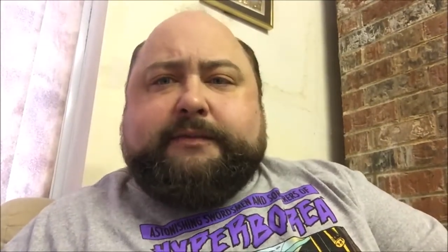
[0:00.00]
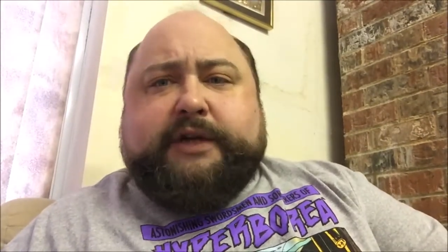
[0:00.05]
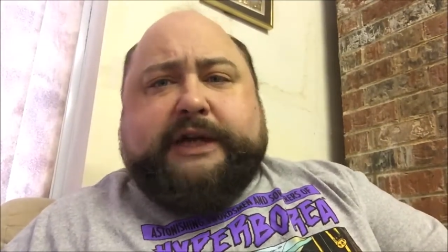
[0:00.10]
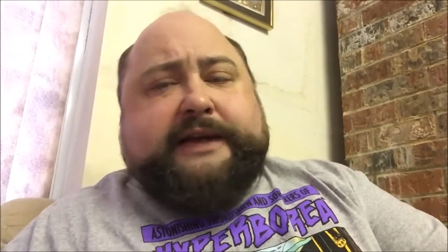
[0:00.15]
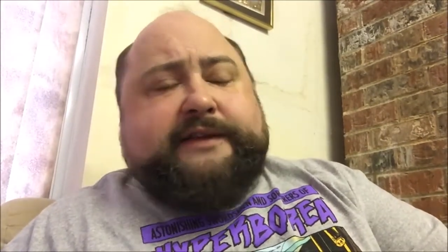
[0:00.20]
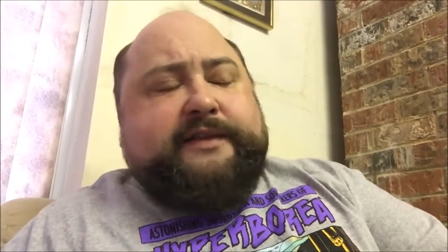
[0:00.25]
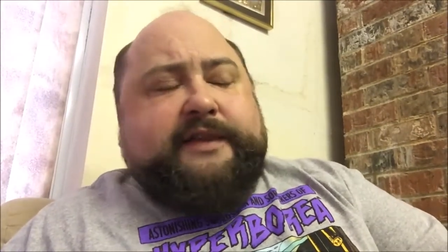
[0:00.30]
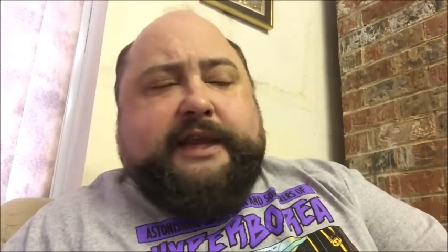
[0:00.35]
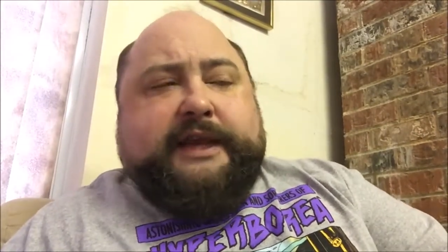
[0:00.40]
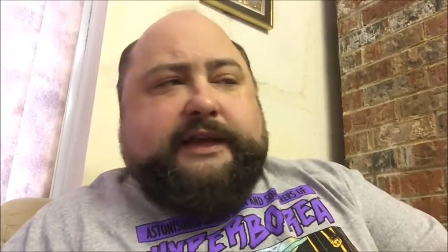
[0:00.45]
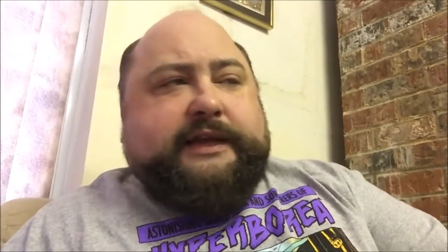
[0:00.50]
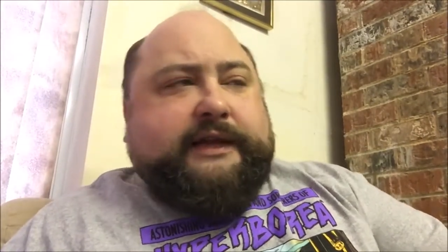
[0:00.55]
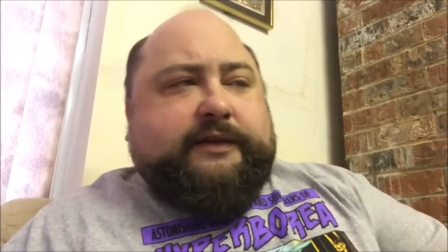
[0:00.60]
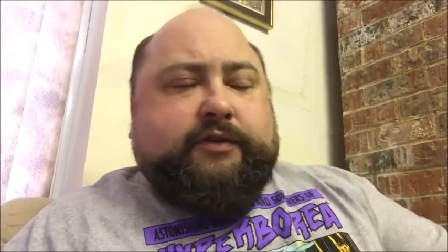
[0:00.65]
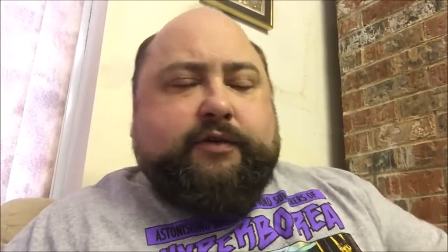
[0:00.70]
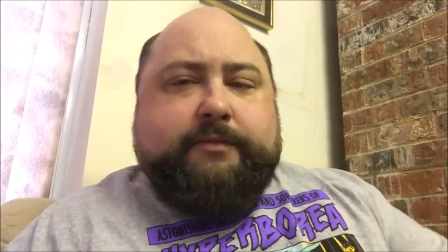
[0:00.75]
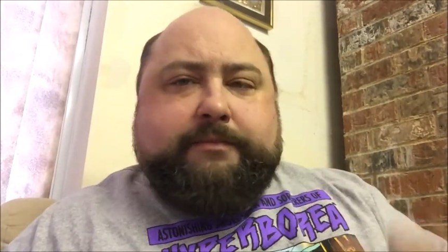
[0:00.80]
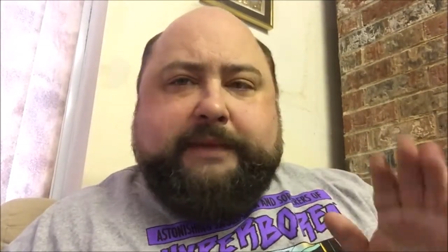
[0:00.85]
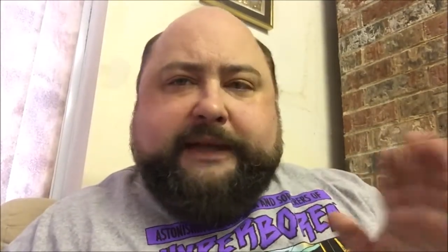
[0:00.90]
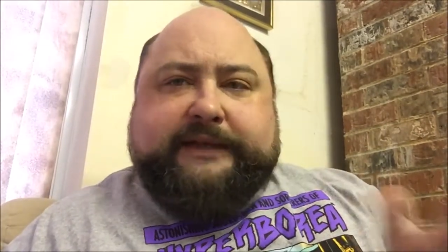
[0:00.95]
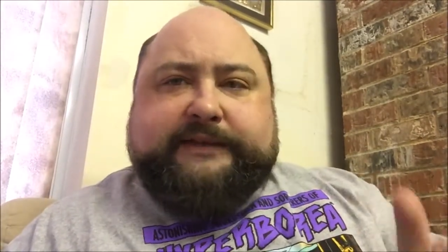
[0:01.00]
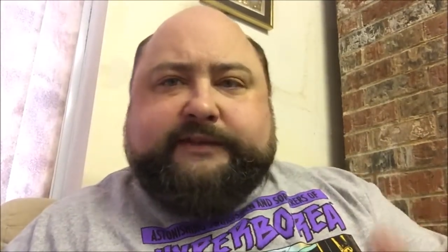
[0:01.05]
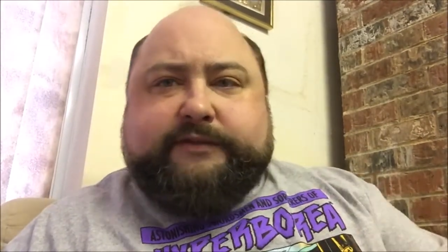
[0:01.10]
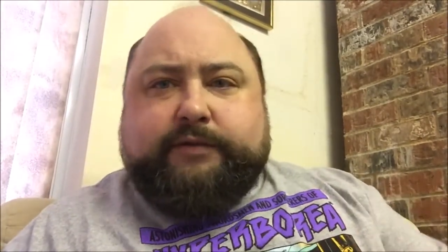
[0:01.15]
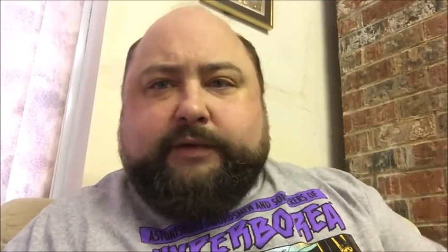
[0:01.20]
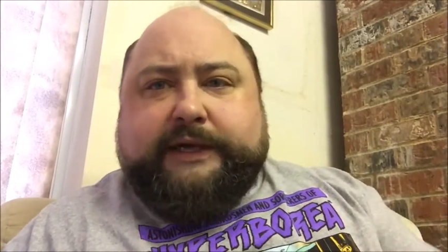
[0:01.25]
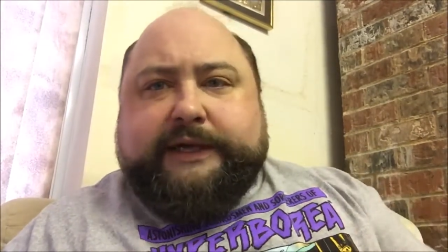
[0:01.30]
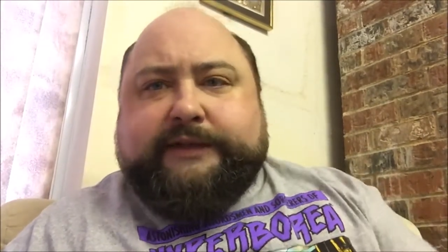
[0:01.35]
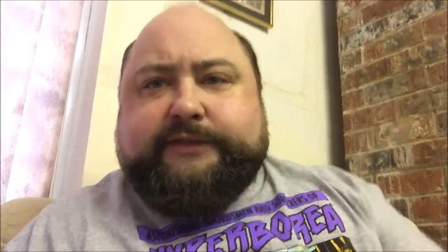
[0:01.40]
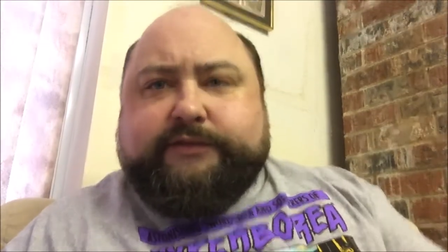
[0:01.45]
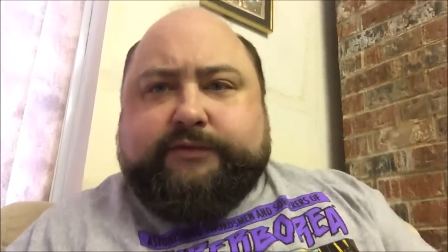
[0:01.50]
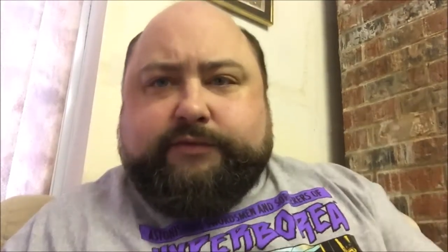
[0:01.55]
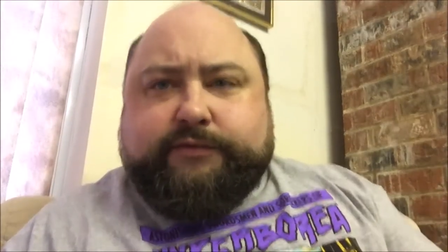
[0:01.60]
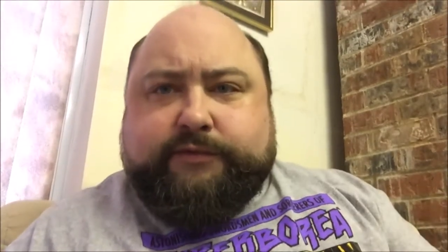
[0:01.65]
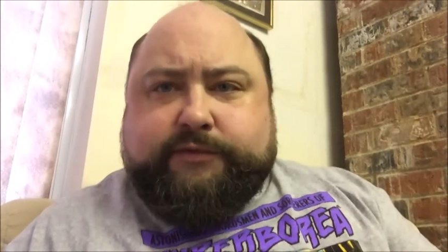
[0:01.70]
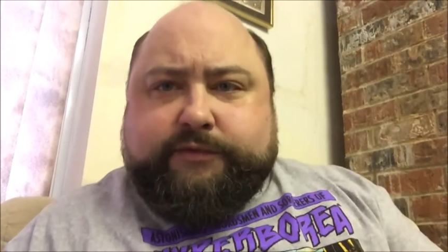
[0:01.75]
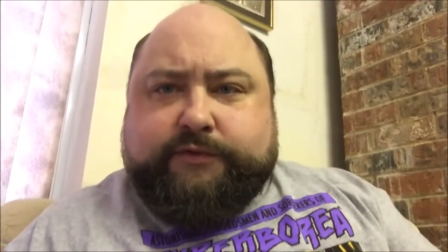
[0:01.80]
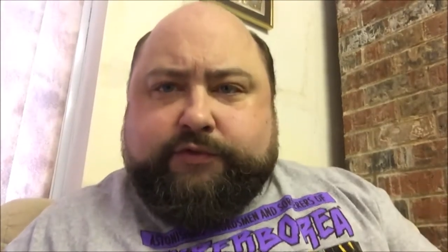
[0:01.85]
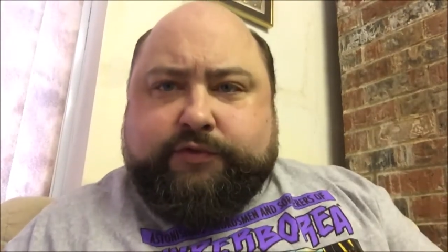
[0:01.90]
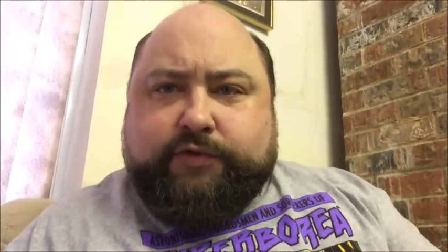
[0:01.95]
But I think that the best way is
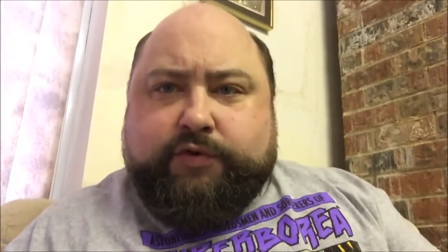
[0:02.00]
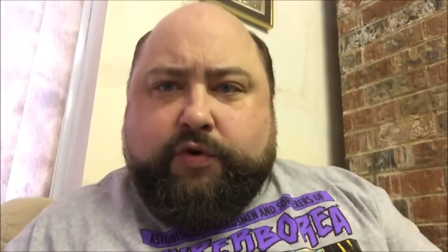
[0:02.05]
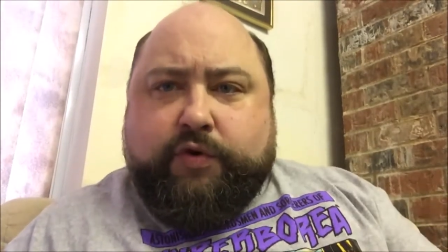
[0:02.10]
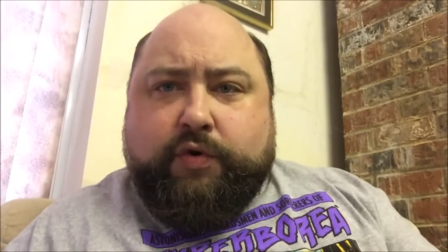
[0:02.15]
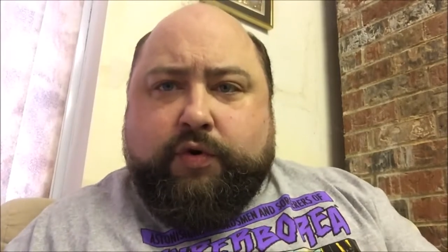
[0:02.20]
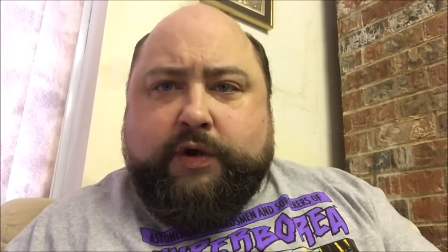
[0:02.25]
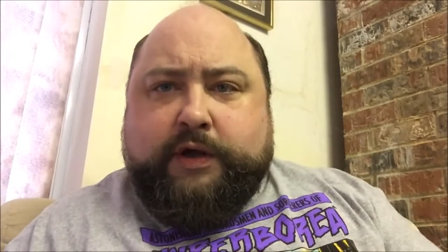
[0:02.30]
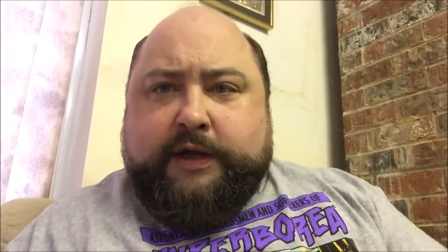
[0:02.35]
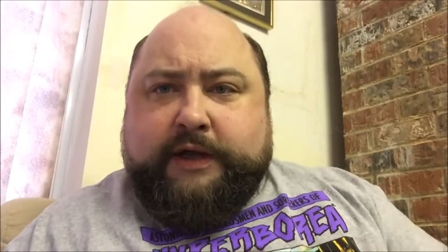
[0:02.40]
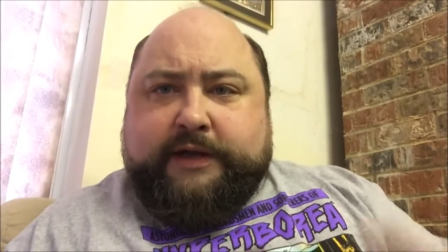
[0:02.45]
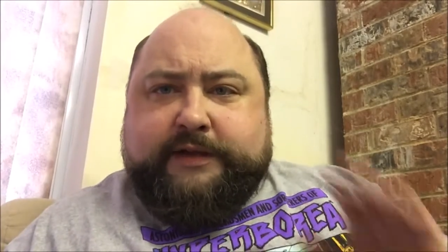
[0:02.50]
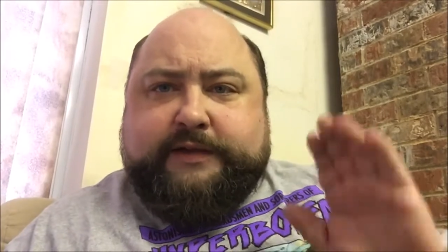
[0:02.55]
to go